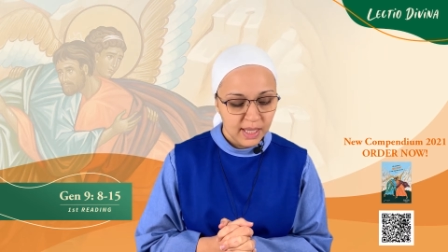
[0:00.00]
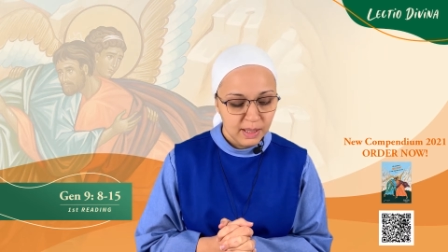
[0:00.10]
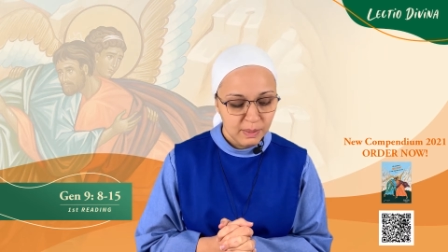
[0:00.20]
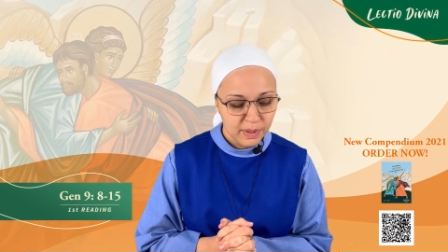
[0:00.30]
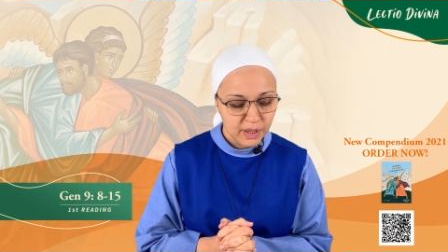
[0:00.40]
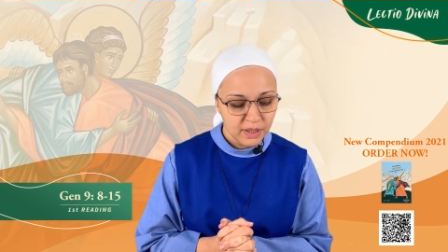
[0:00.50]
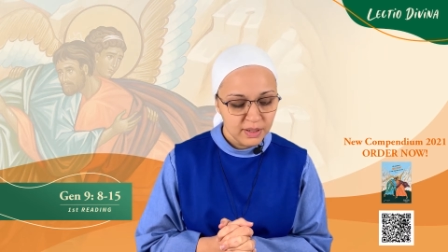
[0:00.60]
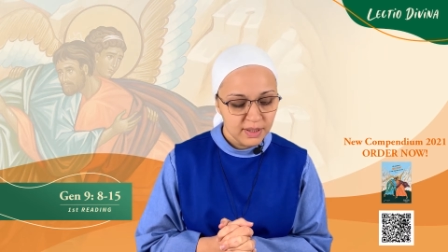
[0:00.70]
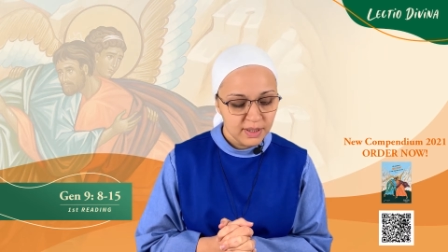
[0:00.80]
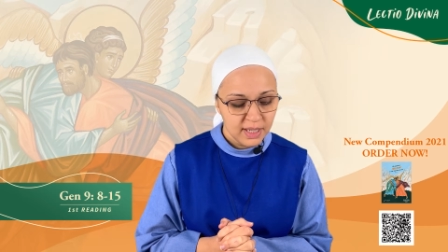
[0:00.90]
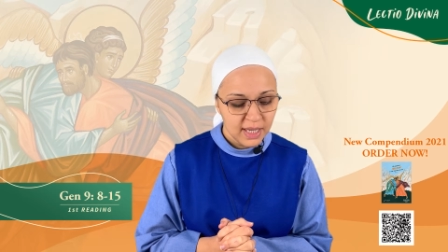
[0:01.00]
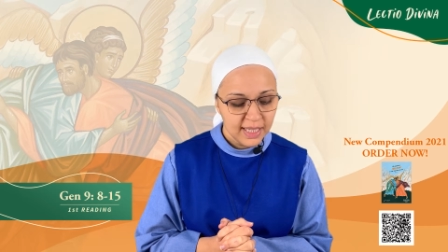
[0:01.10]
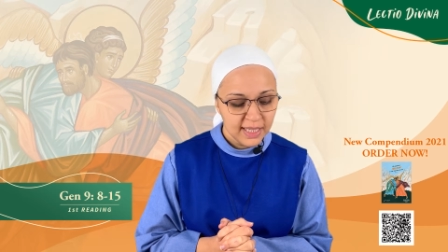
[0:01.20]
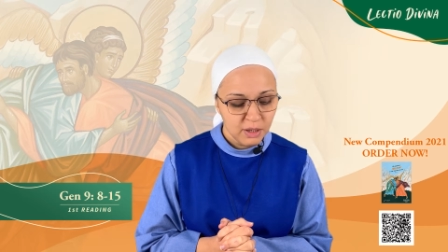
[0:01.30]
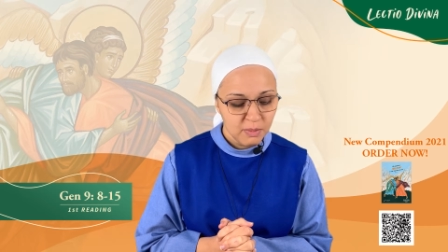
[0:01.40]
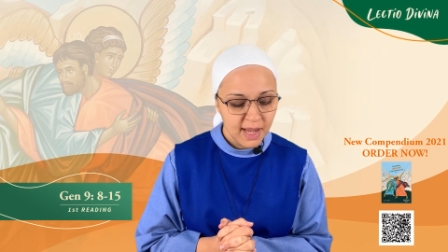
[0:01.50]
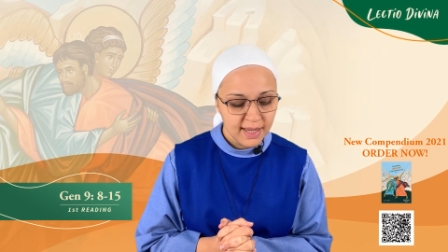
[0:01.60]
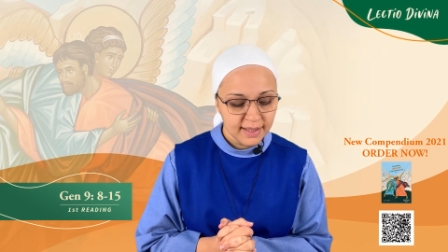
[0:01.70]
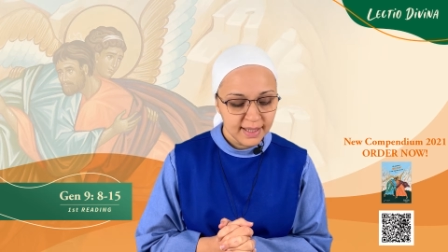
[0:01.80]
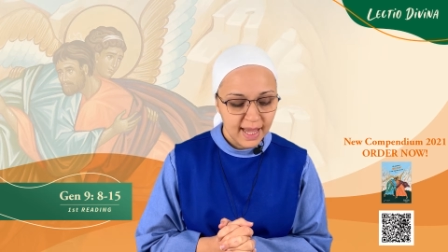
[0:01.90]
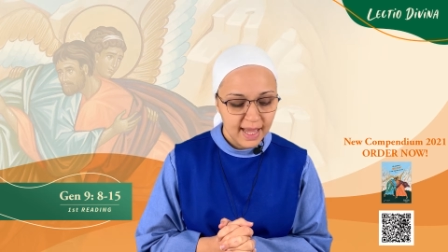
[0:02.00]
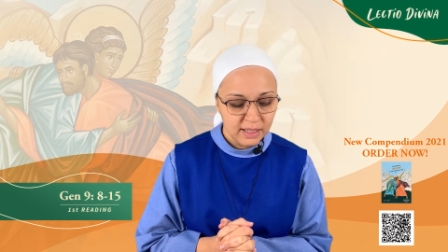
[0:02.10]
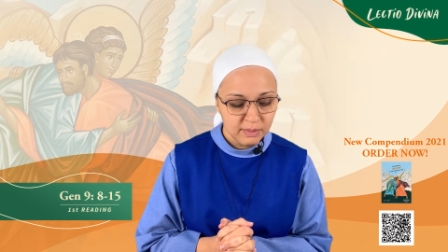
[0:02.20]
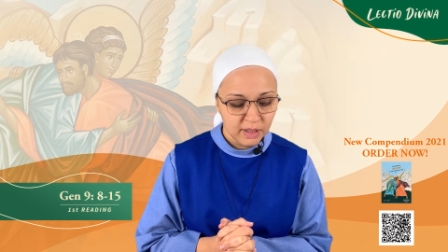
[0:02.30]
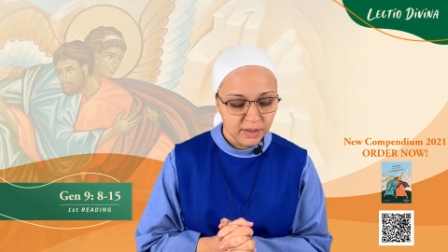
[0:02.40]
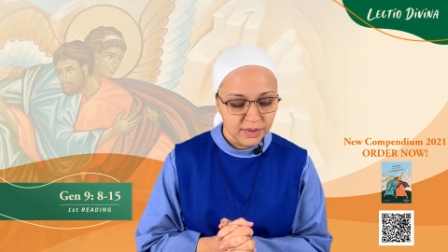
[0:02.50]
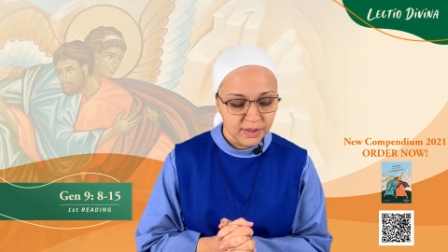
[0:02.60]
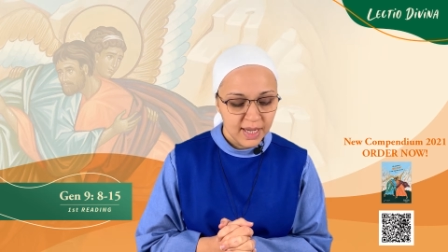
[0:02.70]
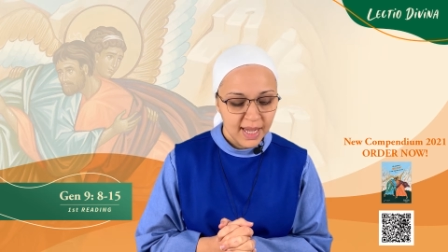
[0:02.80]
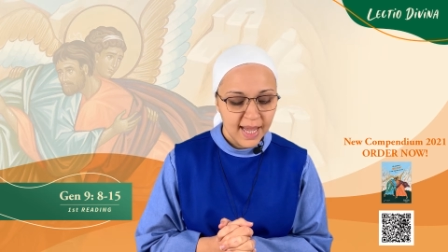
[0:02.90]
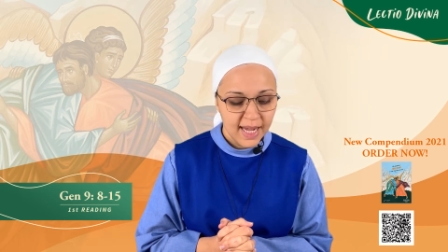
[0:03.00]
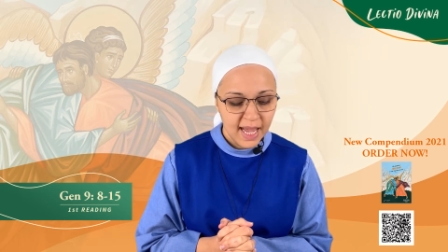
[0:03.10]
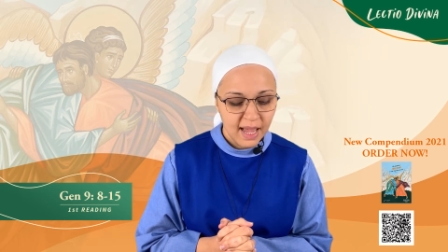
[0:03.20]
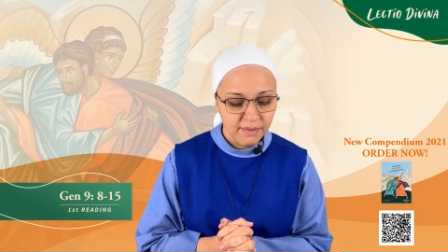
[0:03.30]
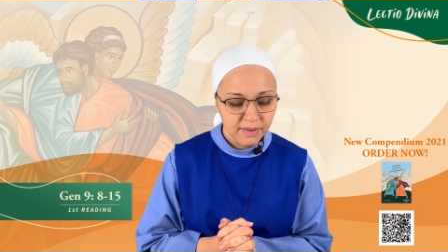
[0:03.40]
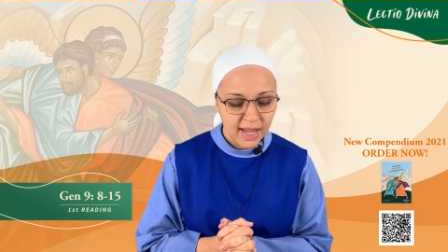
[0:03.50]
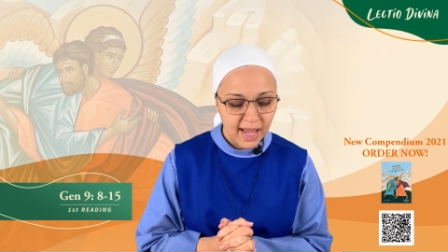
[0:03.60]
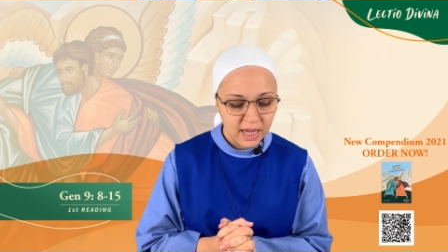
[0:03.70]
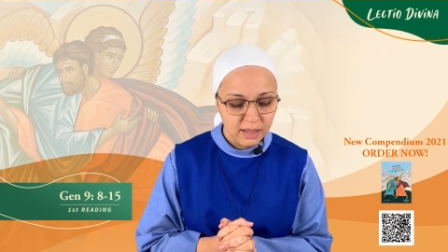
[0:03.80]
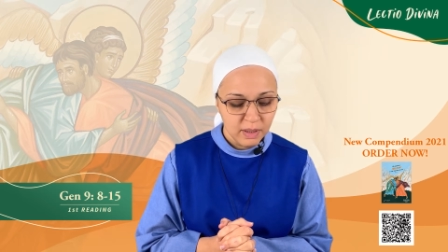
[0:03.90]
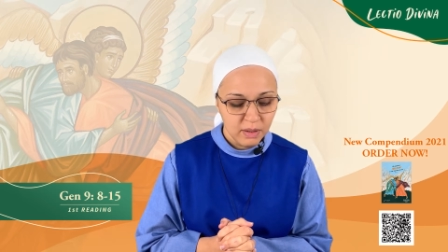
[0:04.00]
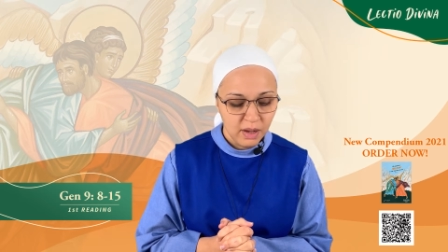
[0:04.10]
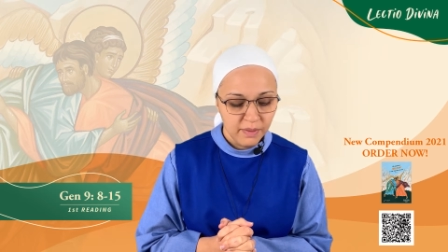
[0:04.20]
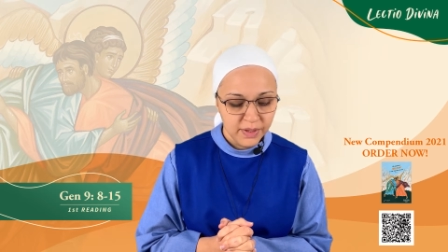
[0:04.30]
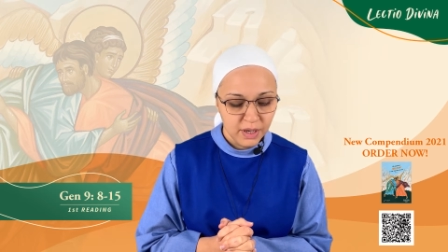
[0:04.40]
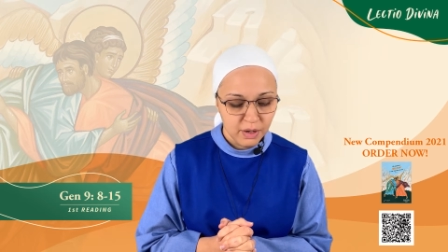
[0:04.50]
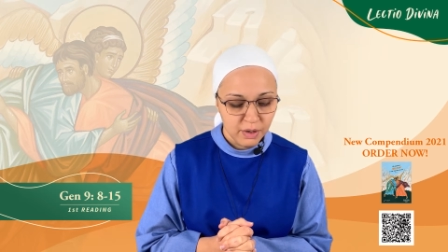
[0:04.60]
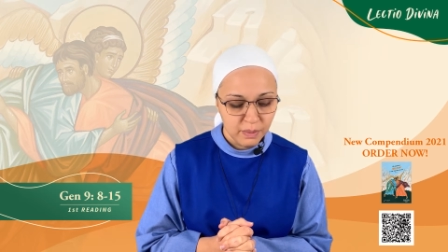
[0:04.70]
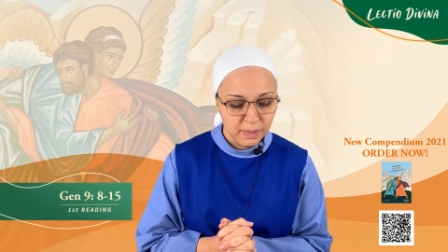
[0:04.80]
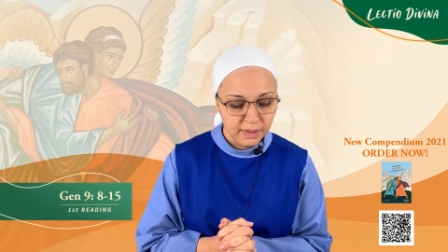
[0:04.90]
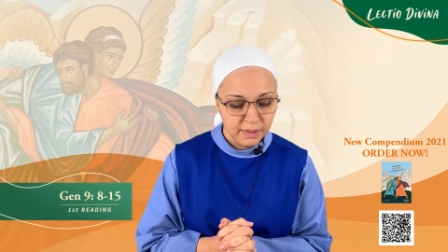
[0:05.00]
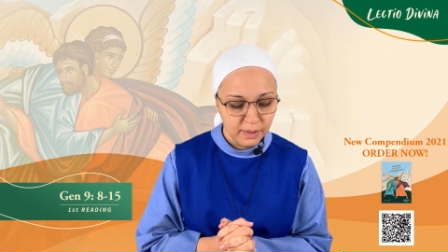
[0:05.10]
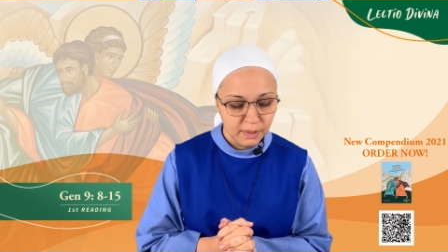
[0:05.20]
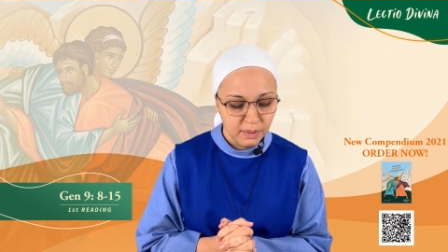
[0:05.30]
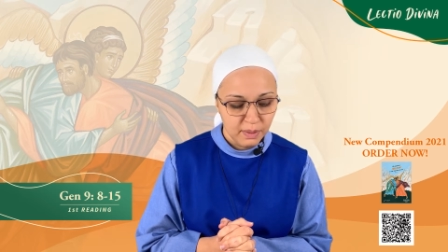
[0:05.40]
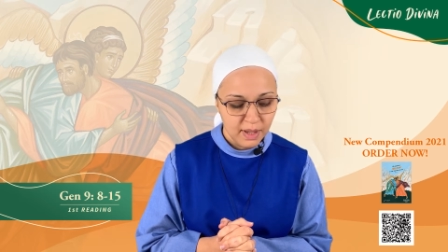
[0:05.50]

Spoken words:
the birds and the domestic animals, and every animal of the earth with you,